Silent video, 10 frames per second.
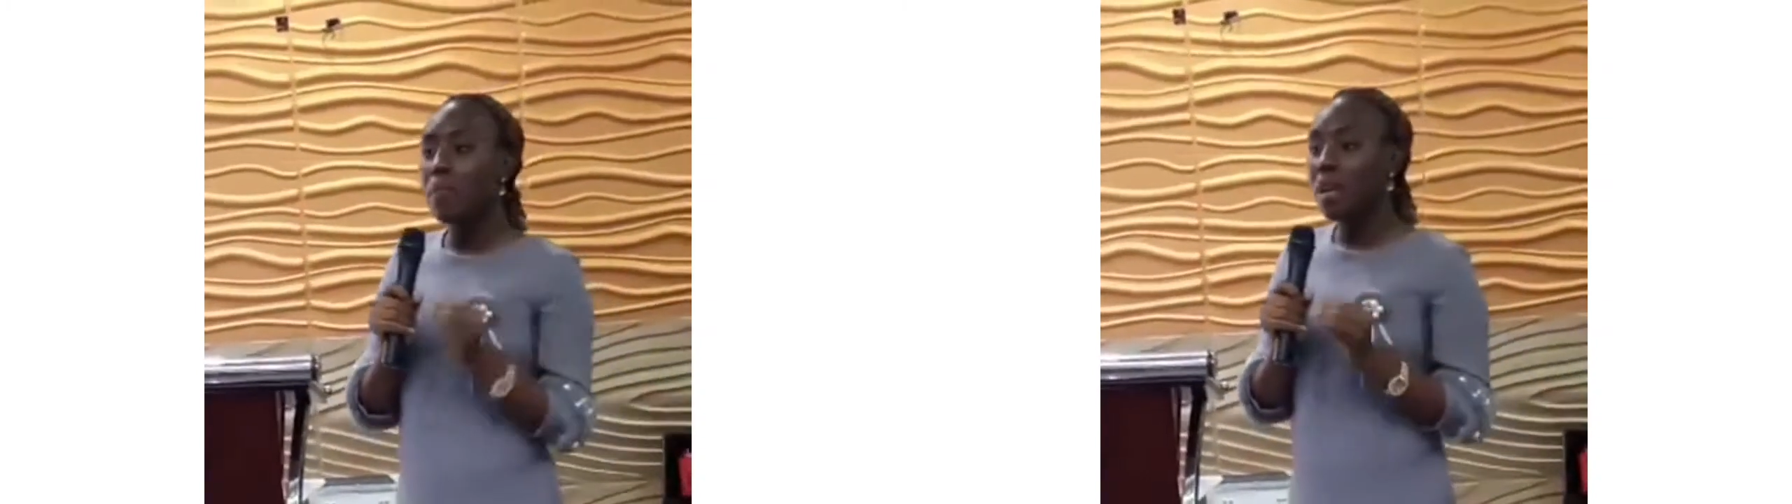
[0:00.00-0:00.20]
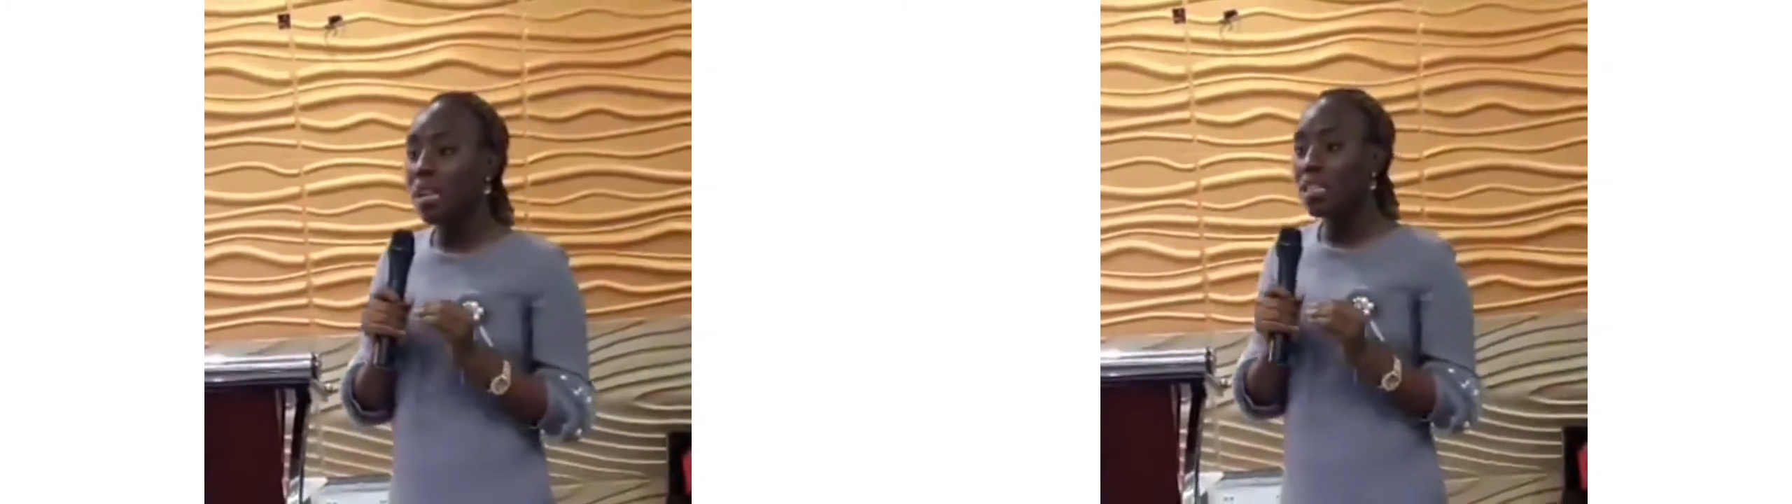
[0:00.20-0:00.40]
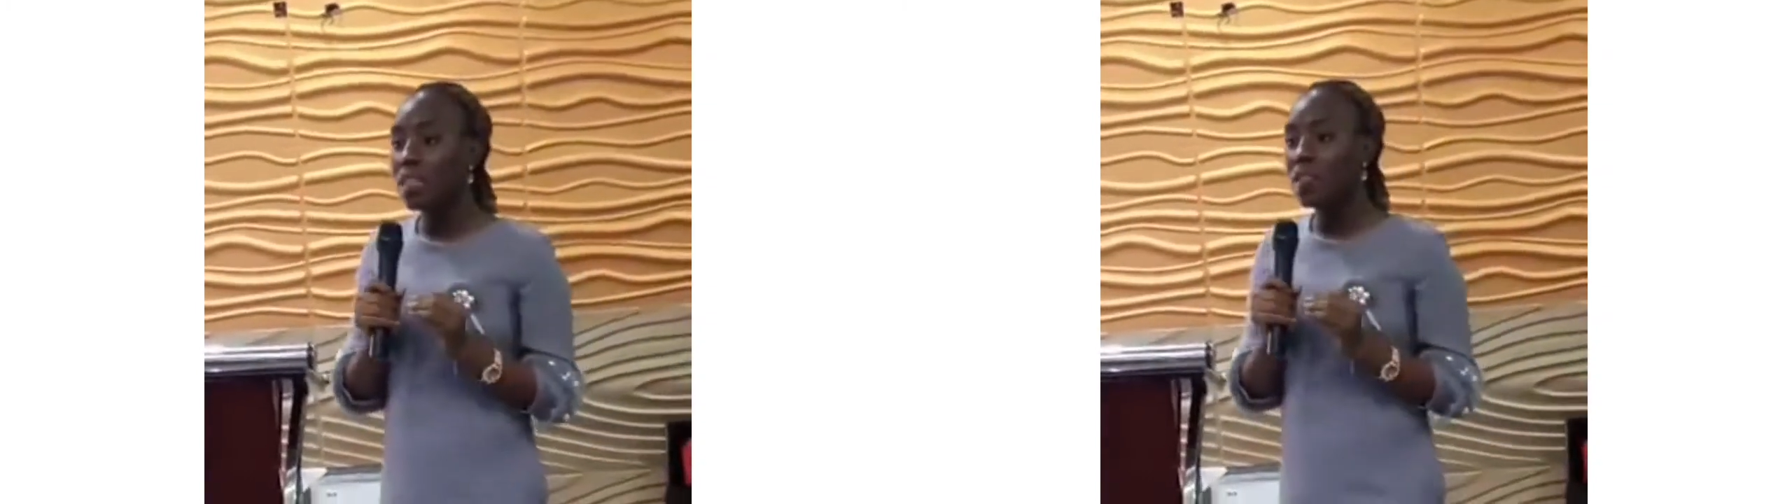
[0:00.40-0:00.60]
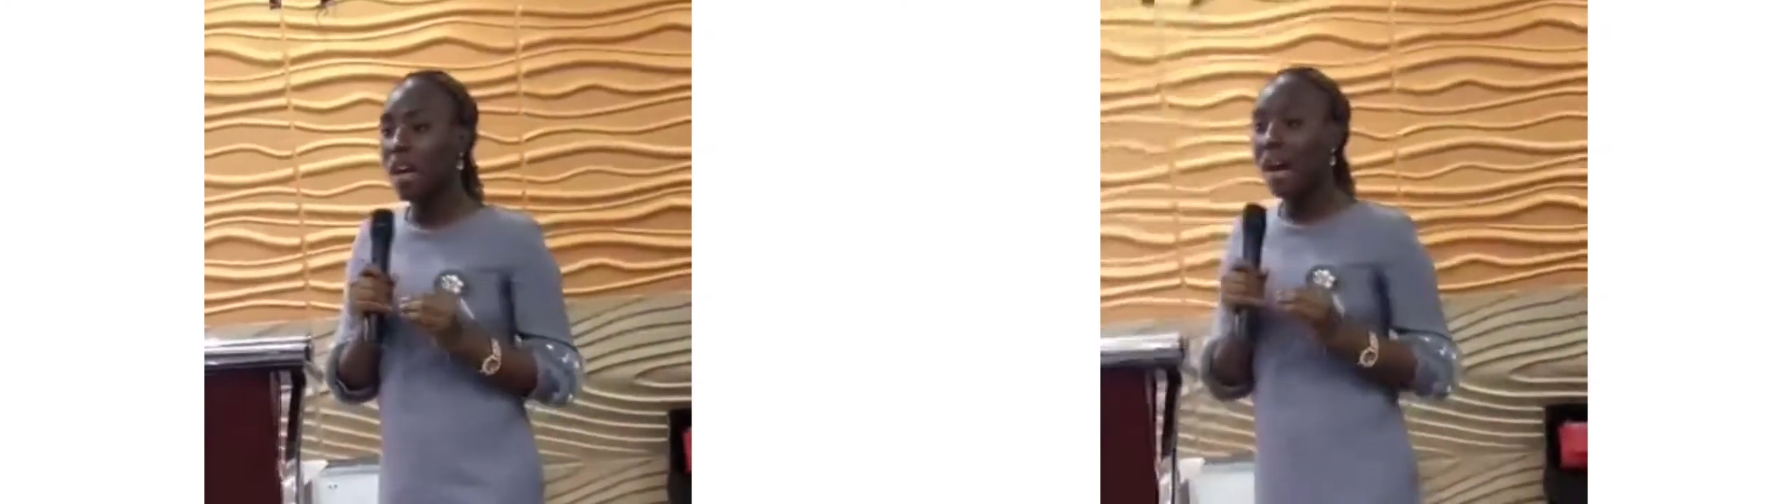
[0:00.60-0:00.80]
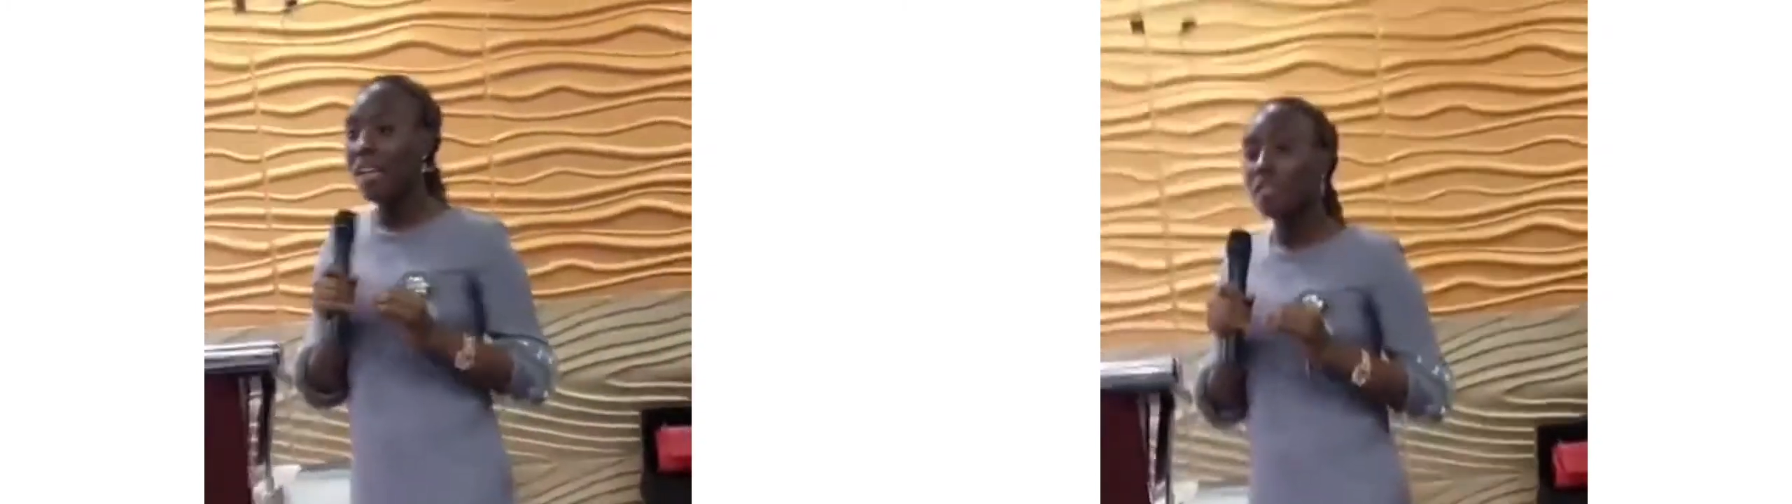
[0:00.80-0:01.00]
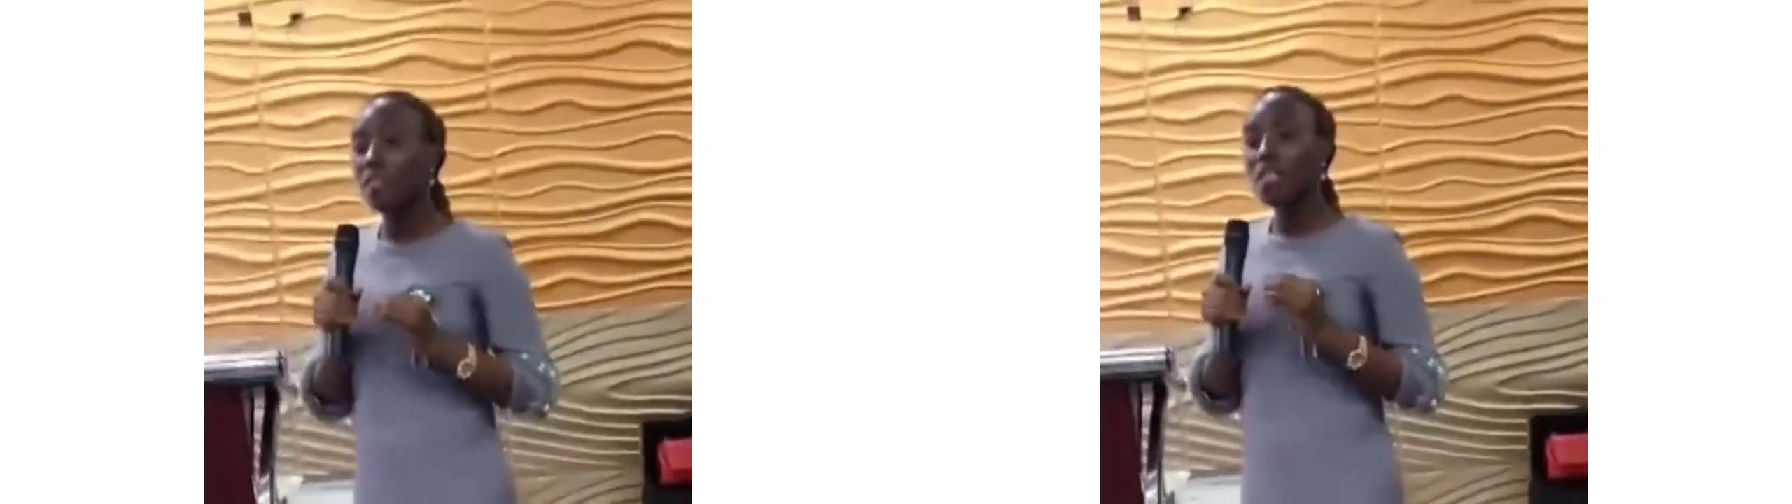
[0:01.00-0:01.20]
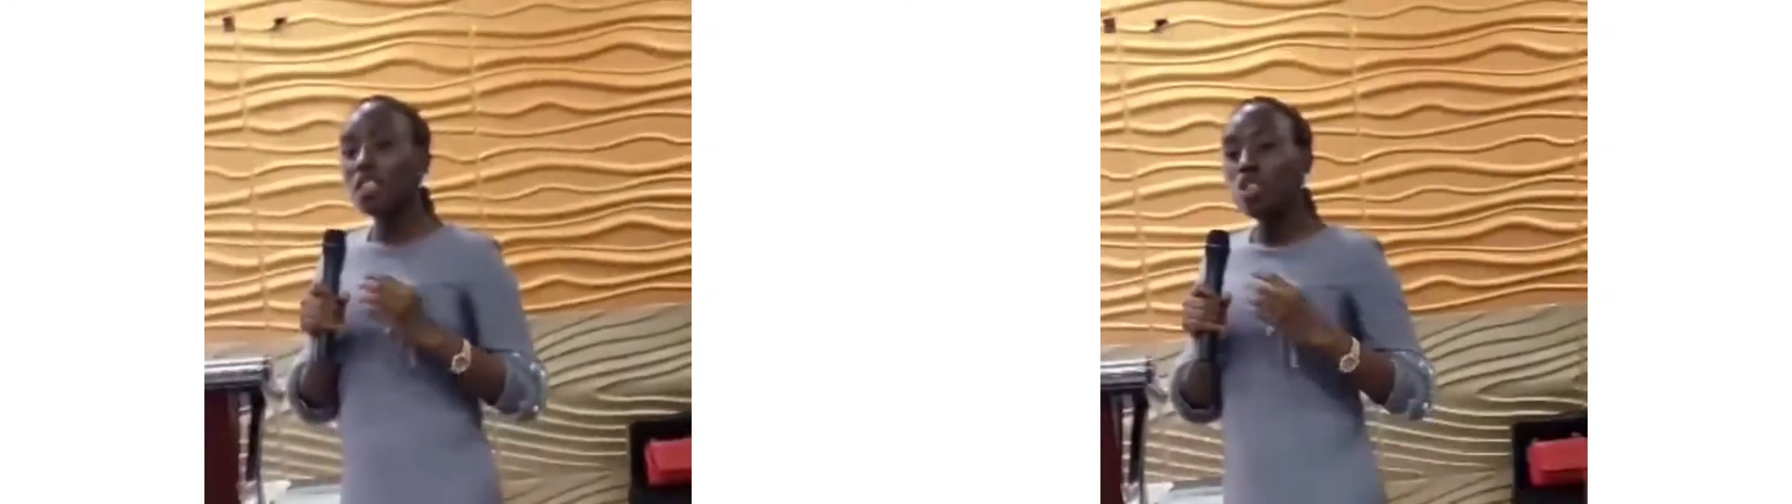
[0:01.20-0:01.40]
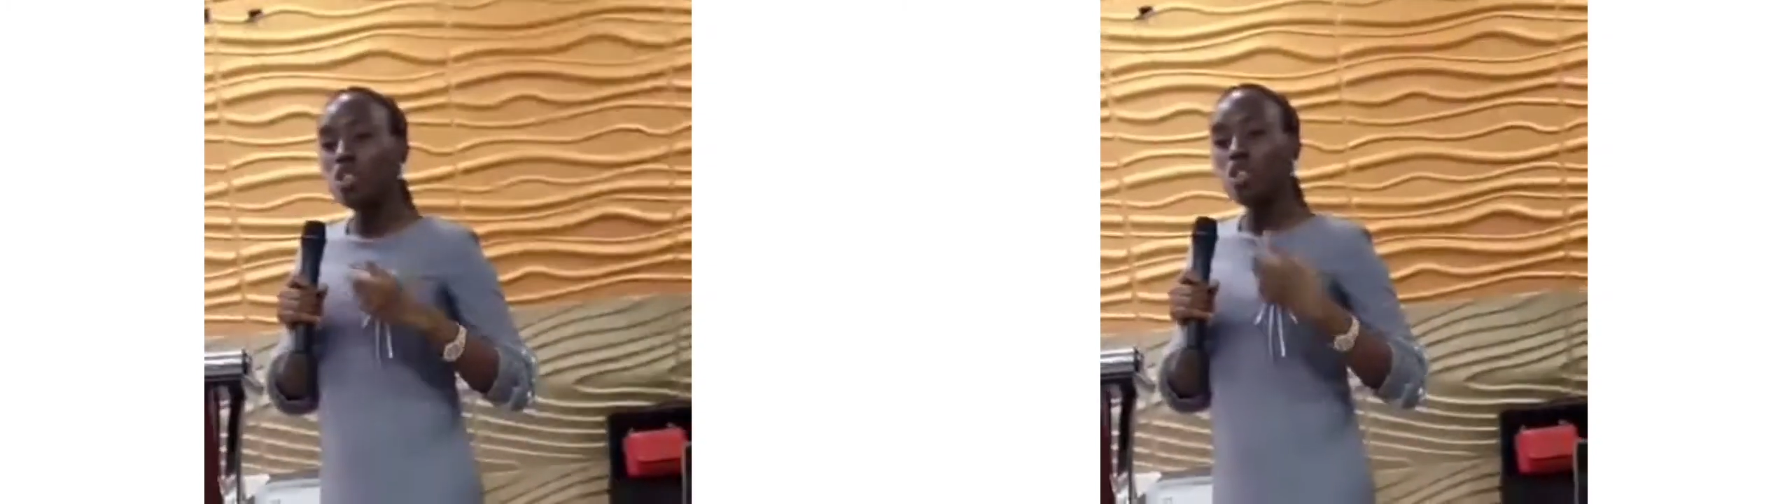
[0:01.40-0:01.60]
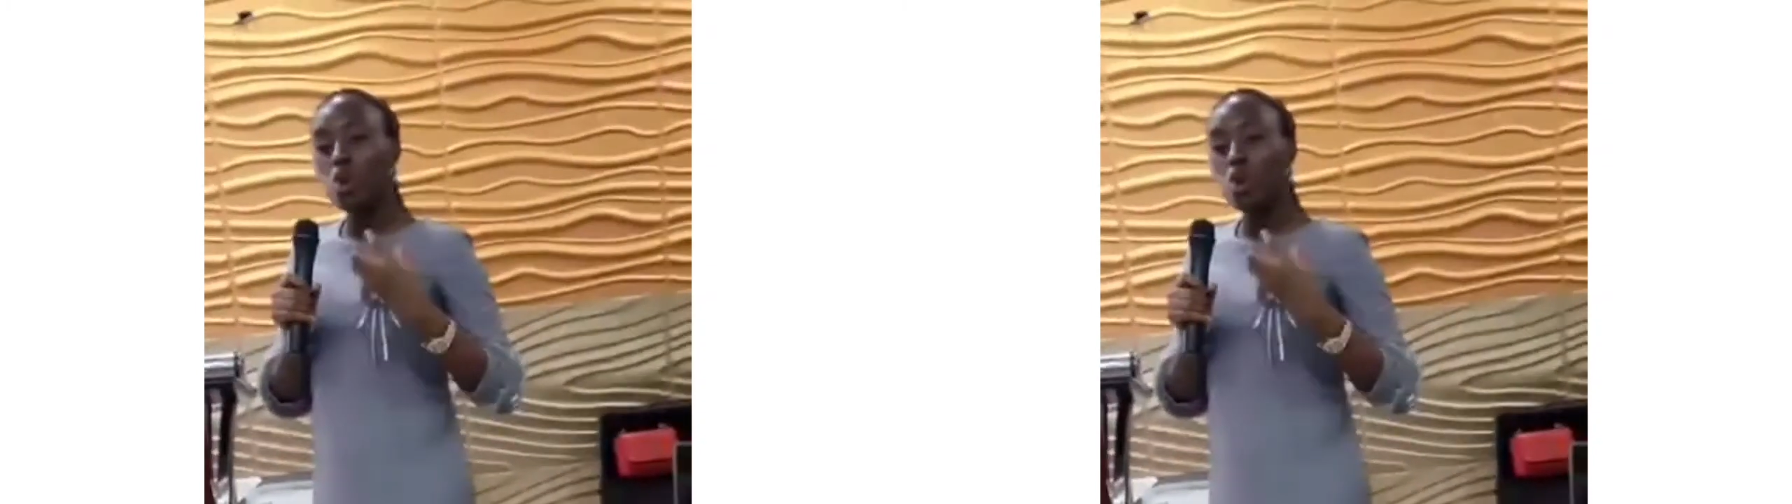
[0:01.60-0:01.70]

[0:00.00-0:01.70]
statement is a